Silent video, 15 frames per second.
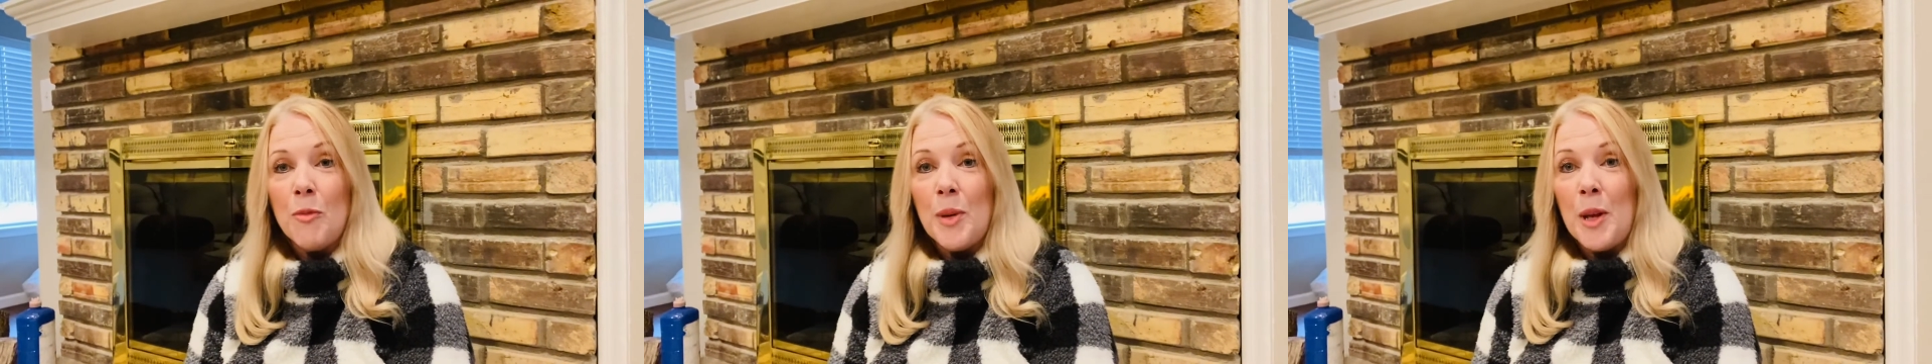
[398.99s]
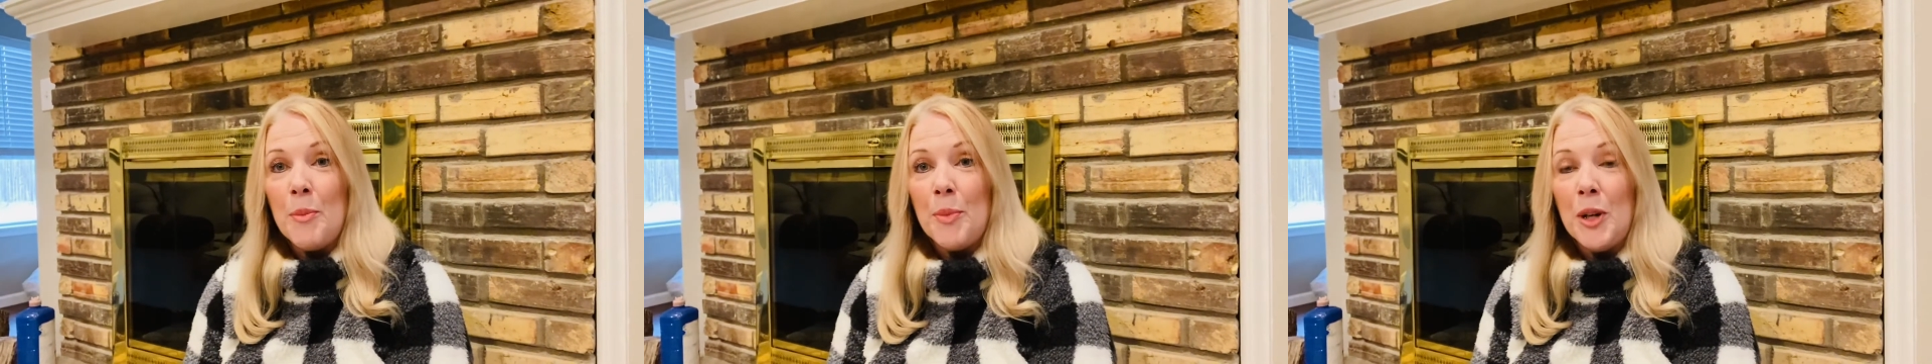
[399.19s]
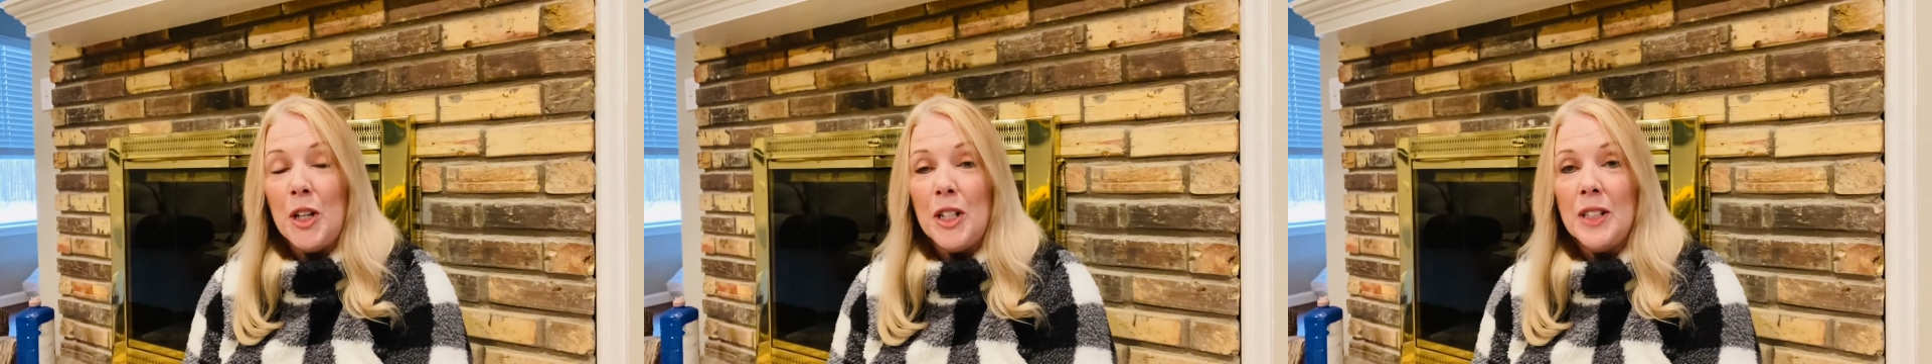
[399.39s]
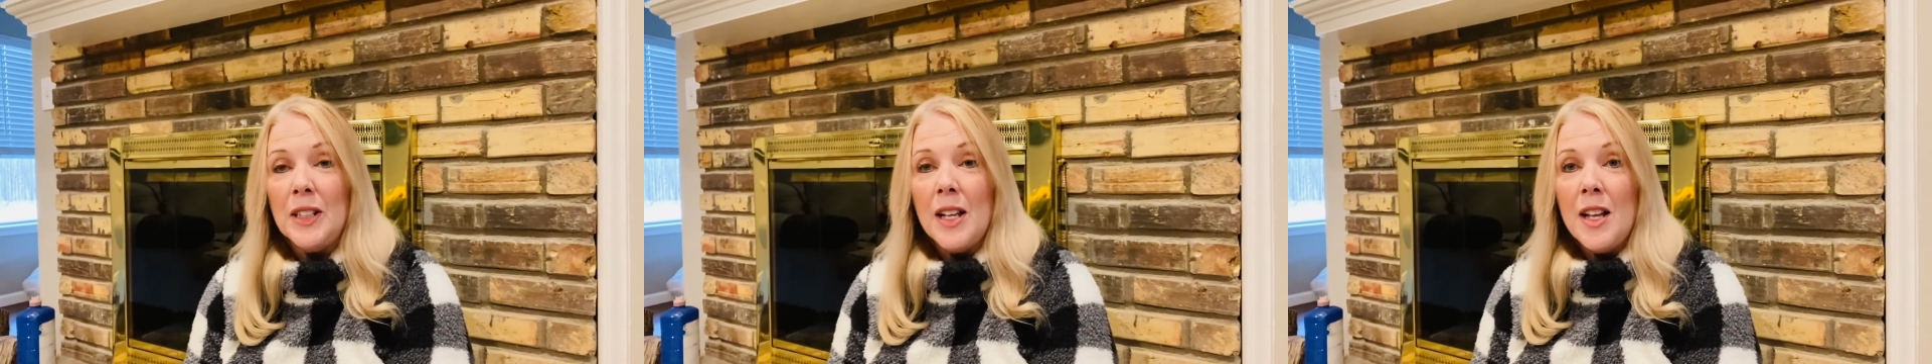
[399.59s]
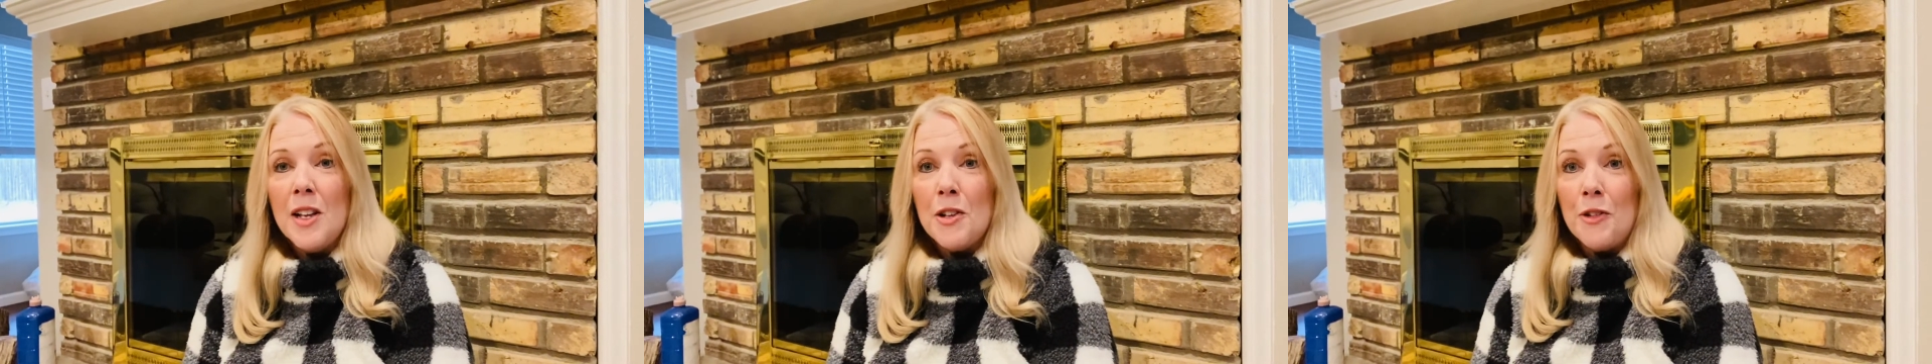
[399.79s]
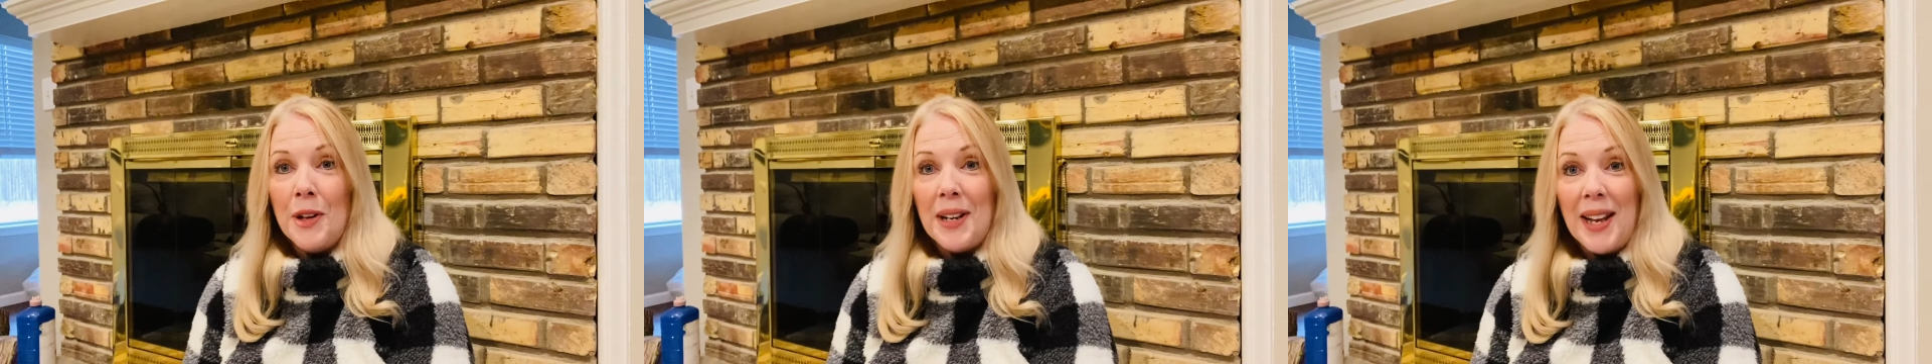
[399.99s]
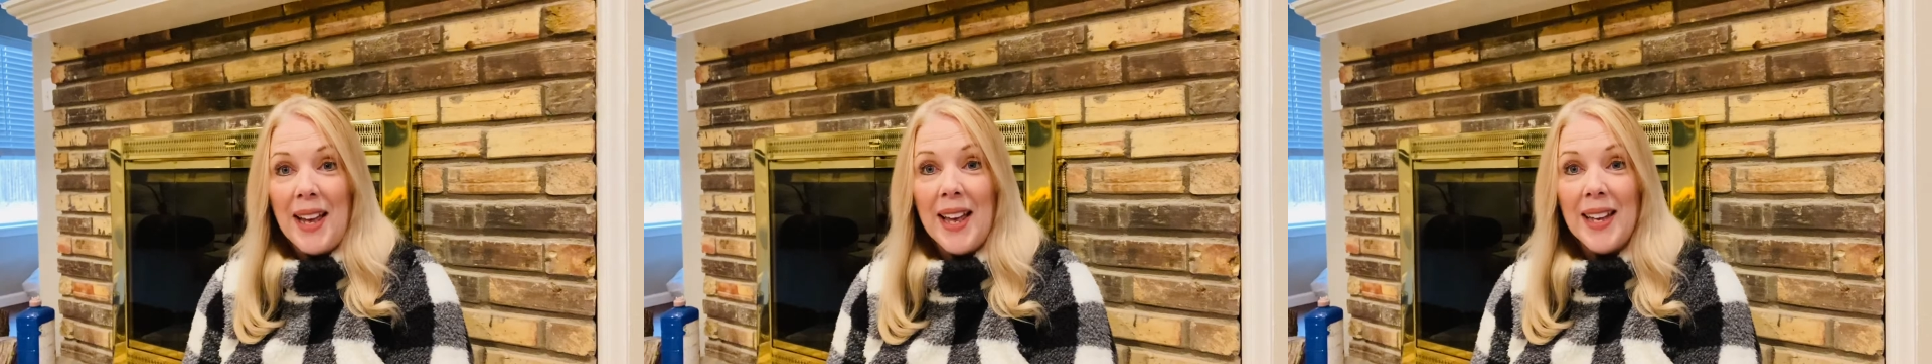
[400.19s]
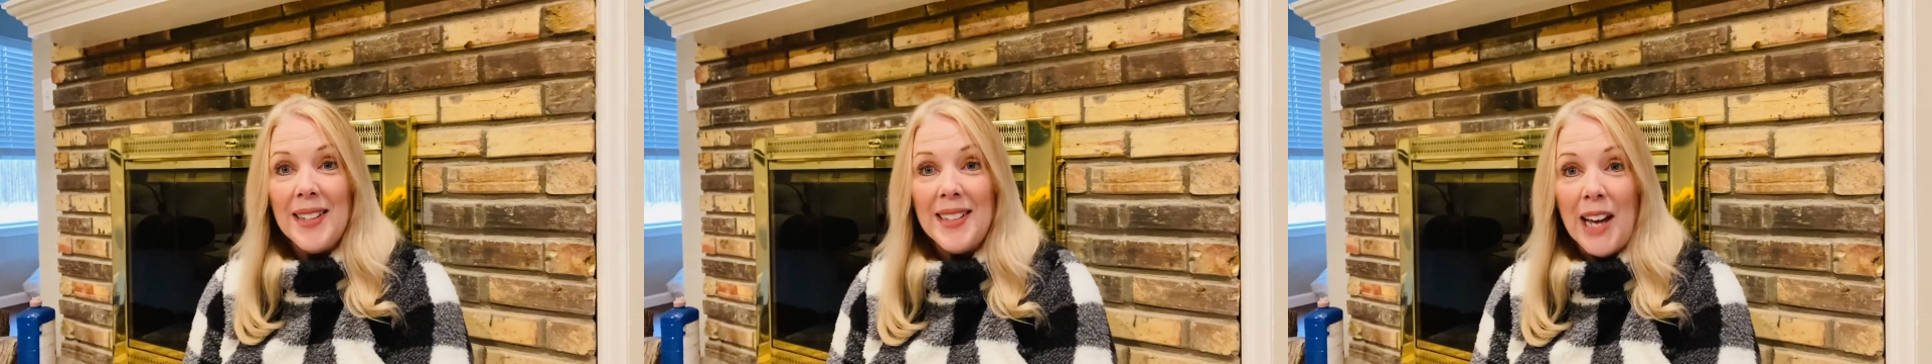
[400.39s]
people not a
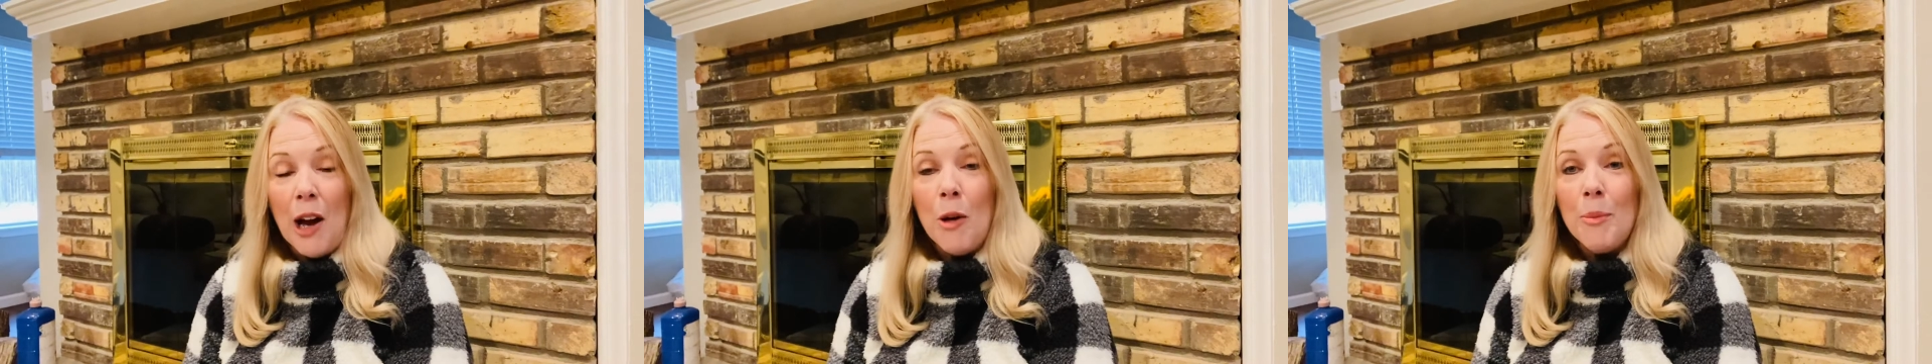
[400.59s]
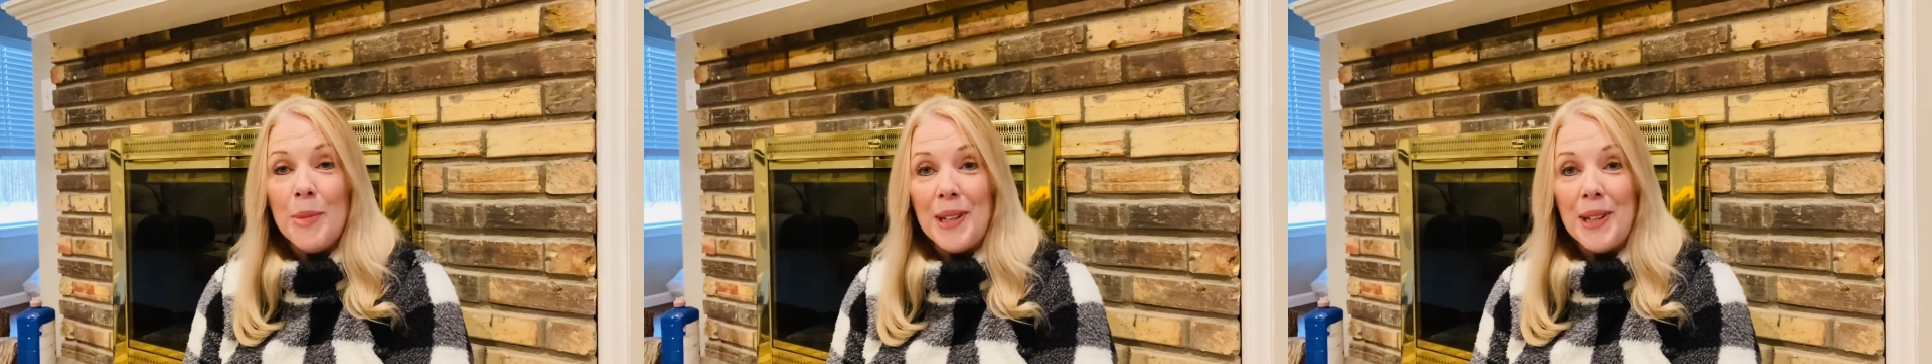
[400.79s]
handout,